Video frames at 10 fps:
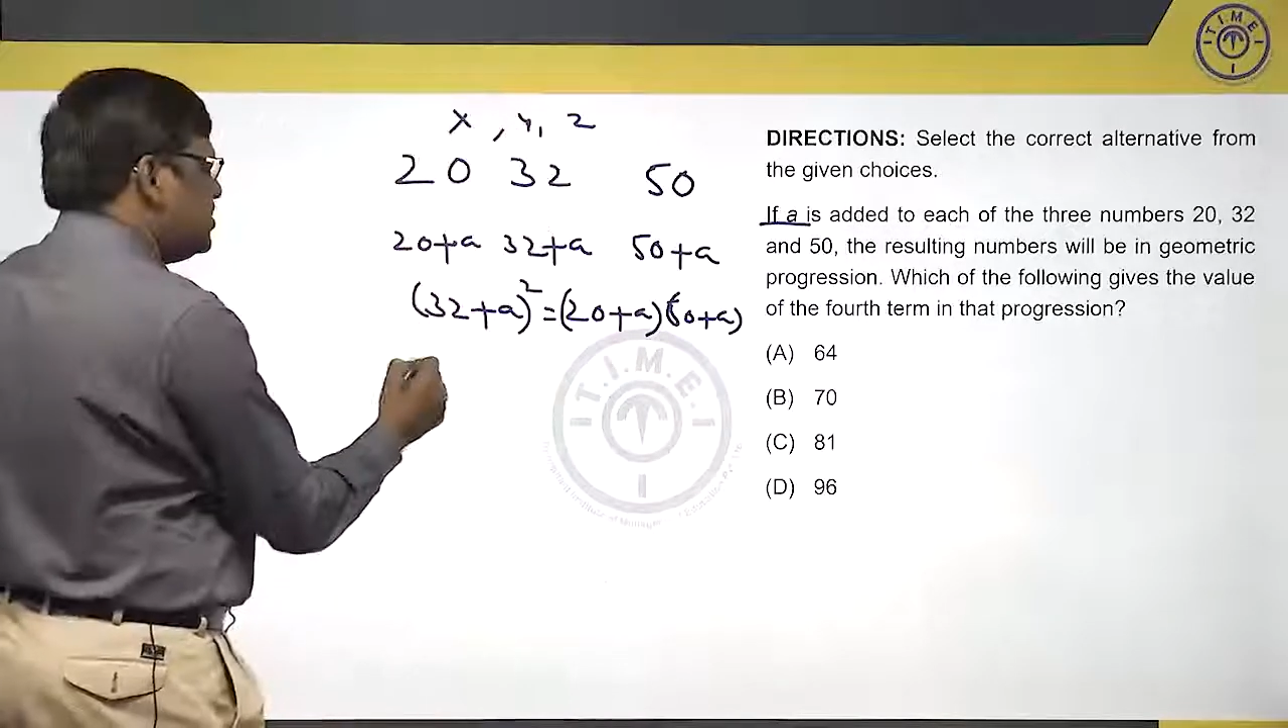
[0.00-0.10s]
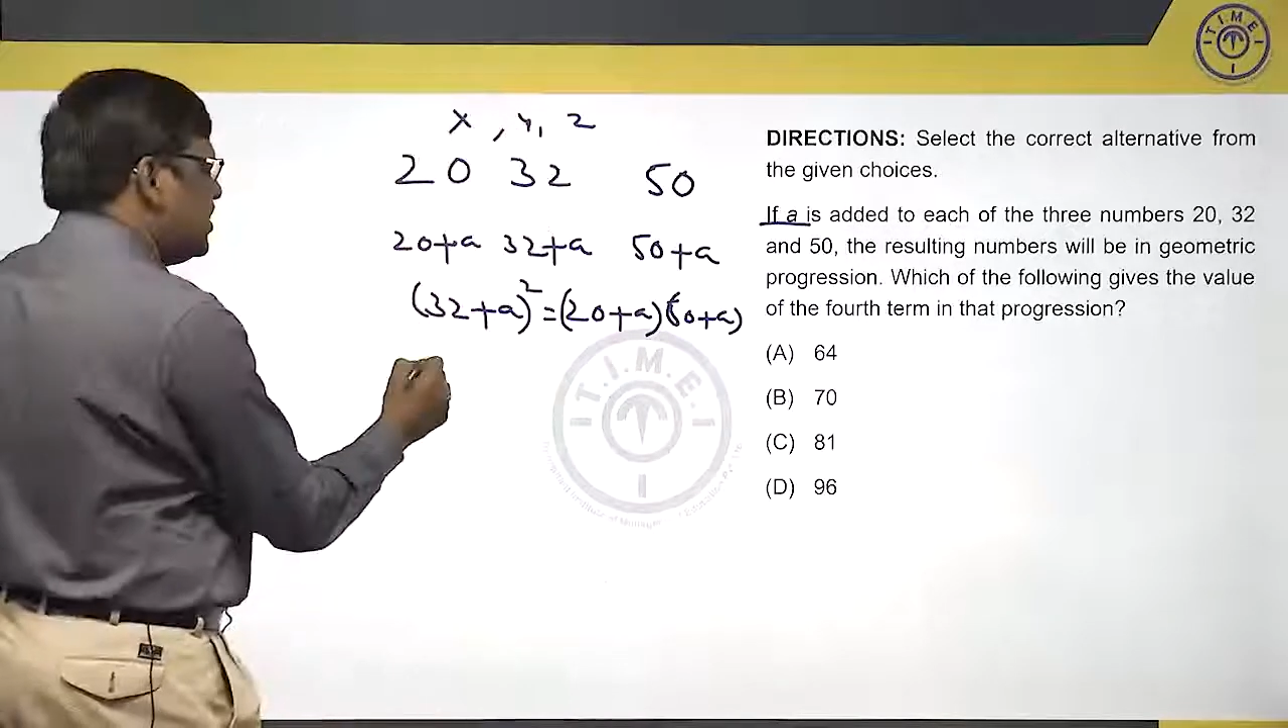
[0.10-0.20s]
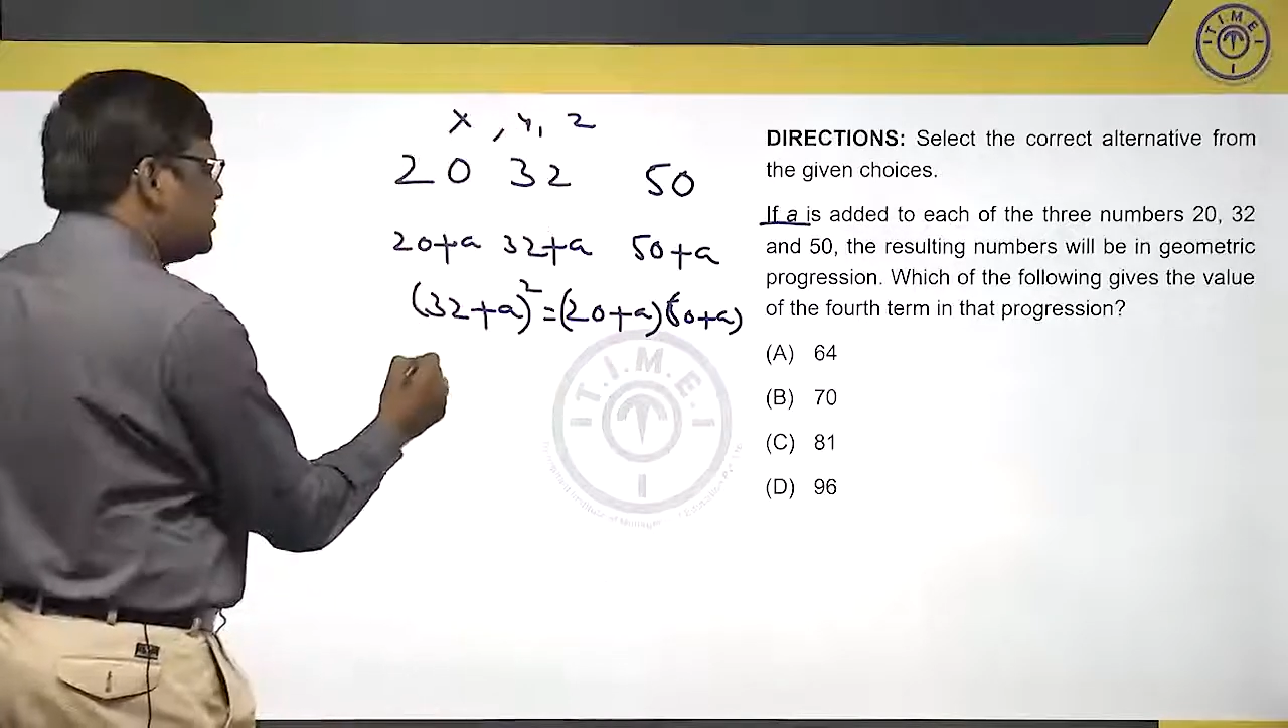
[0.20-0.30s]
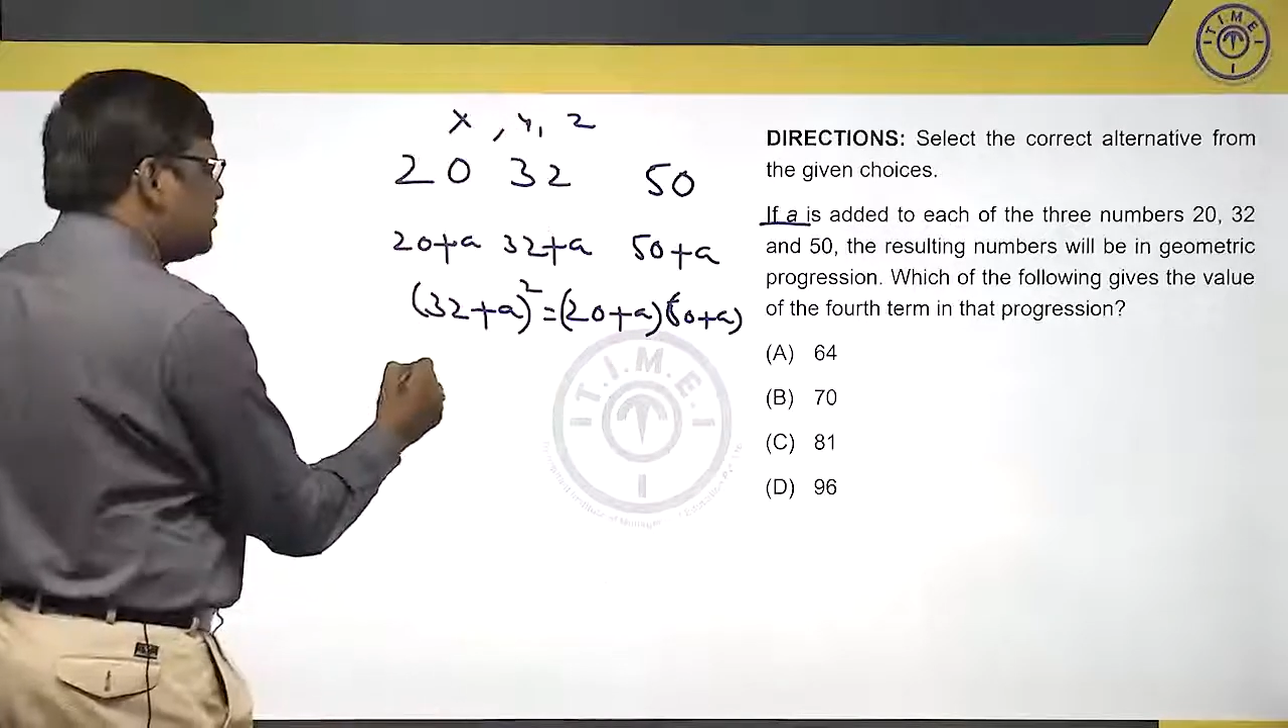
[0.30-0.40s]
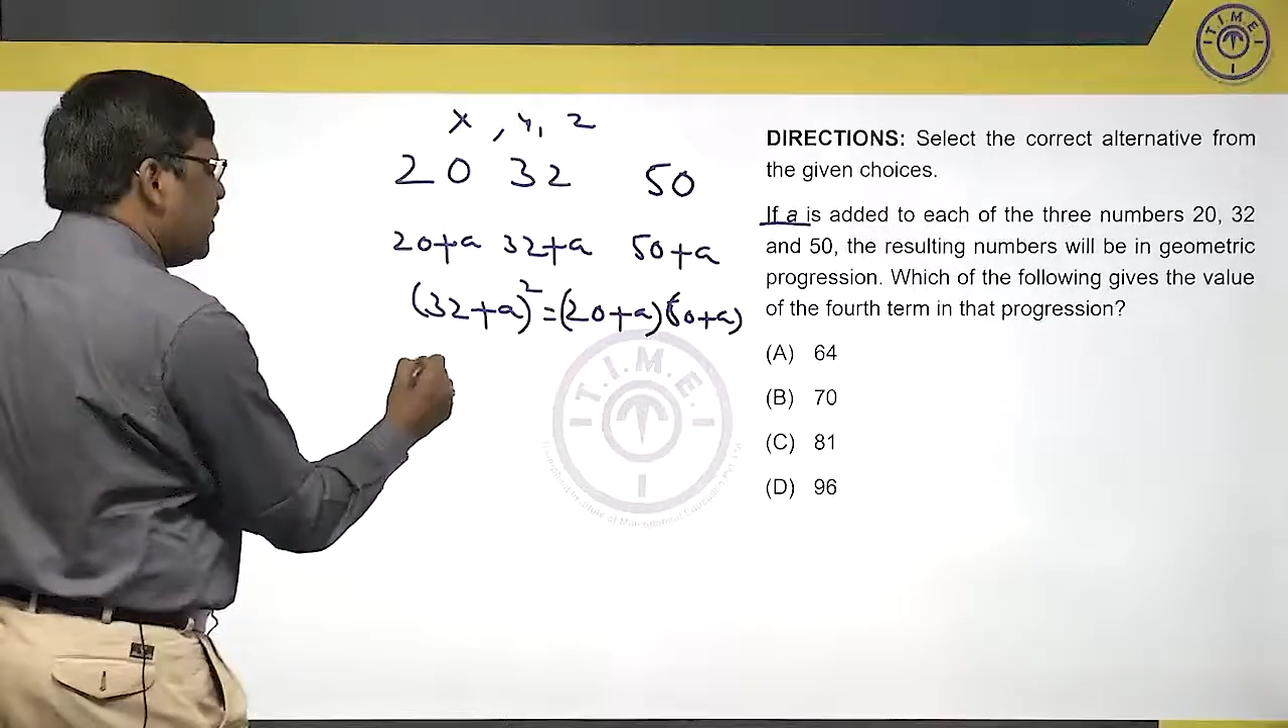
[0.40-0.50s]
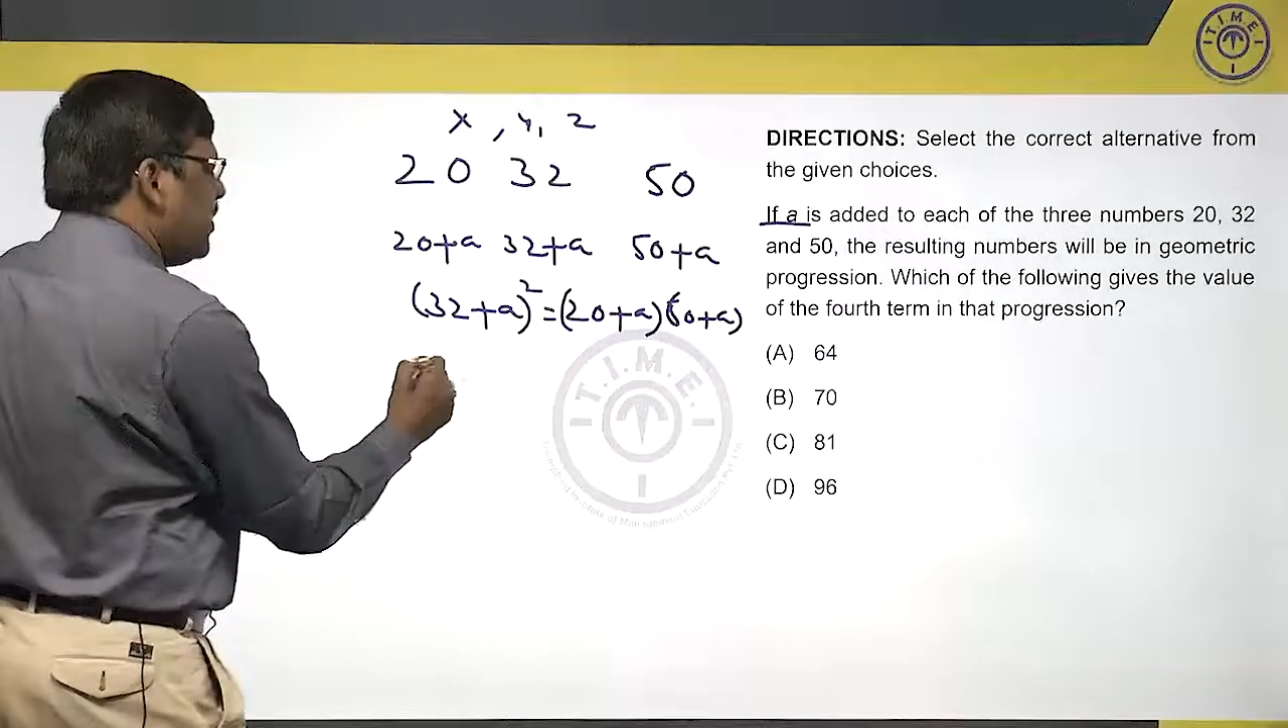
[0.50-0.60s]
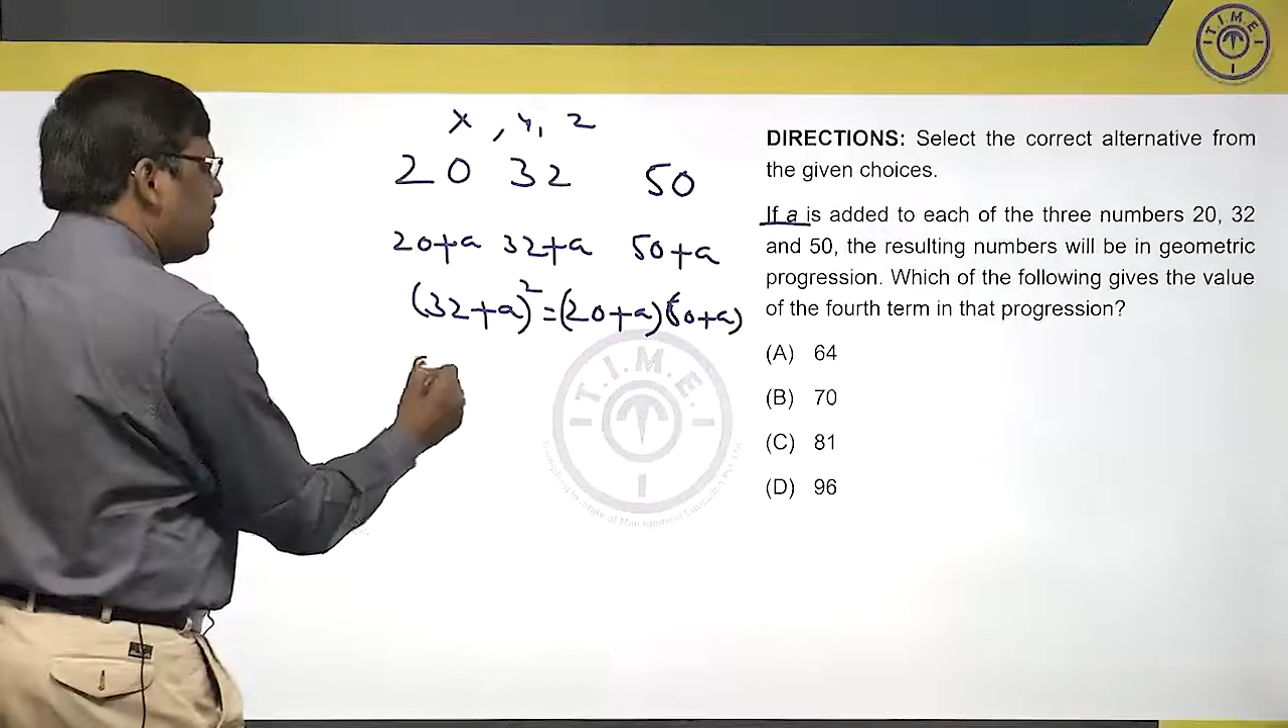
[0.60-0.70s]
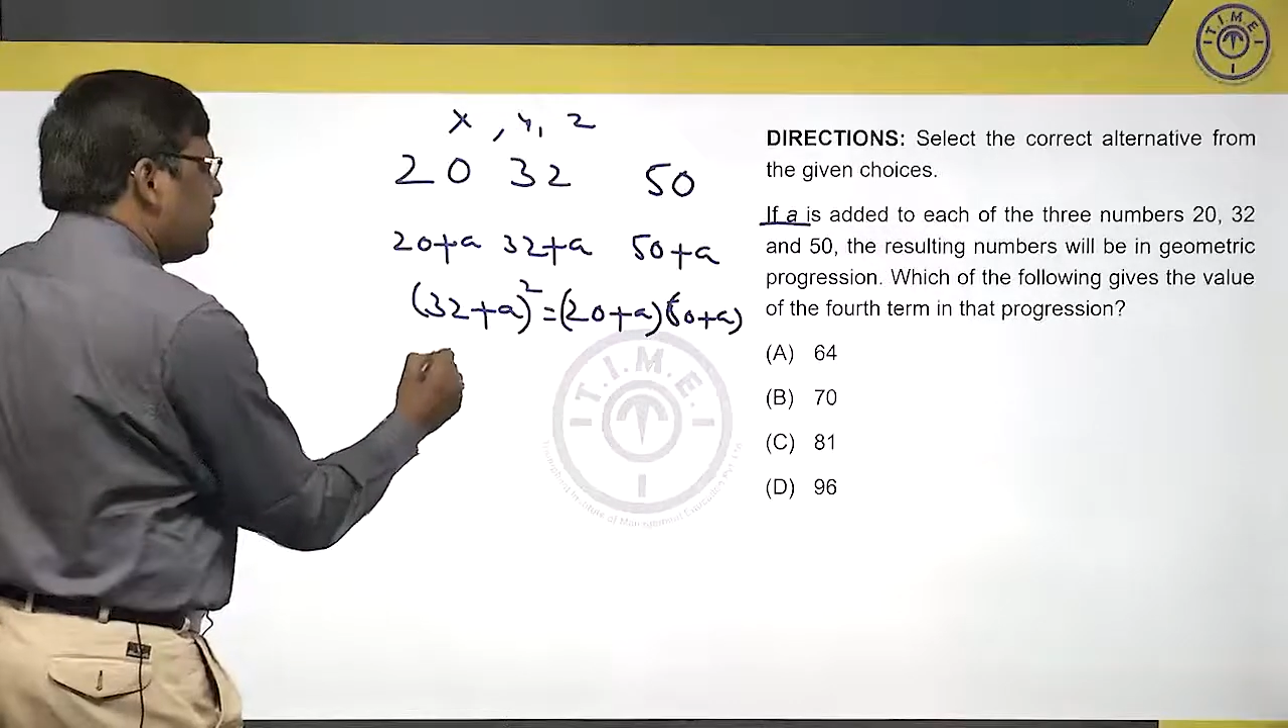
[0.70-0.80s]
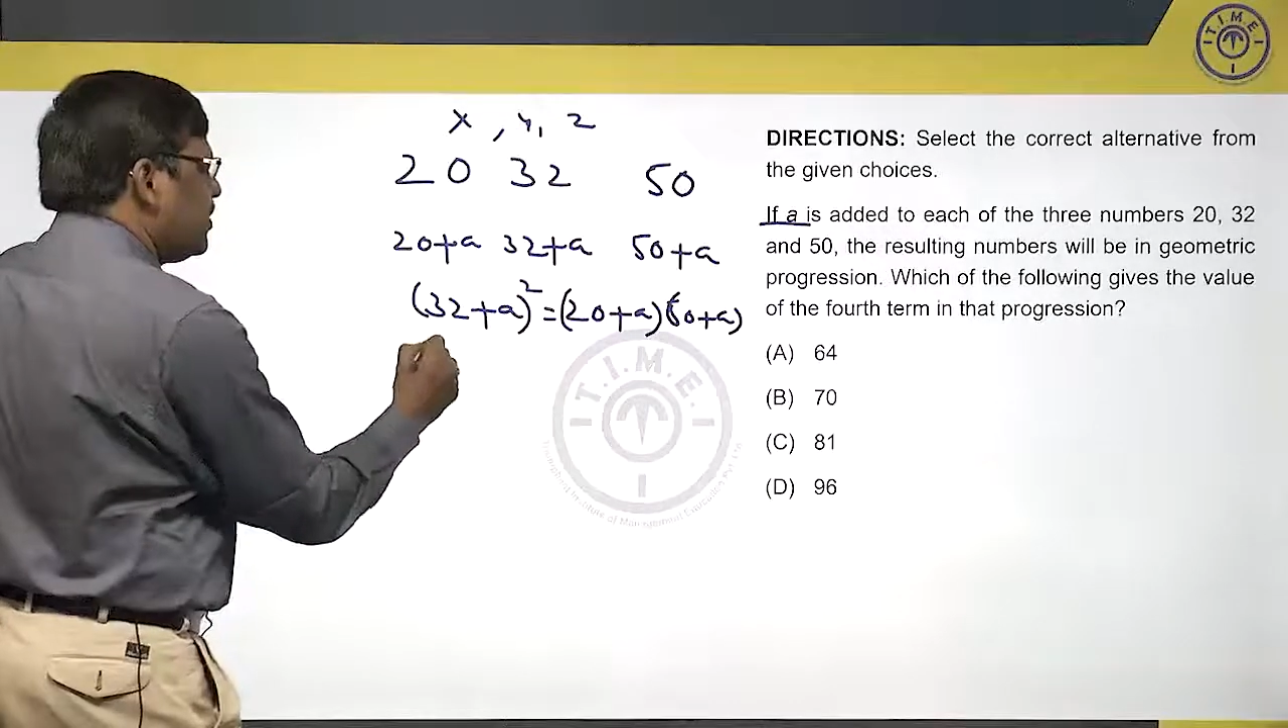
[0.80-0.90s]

a square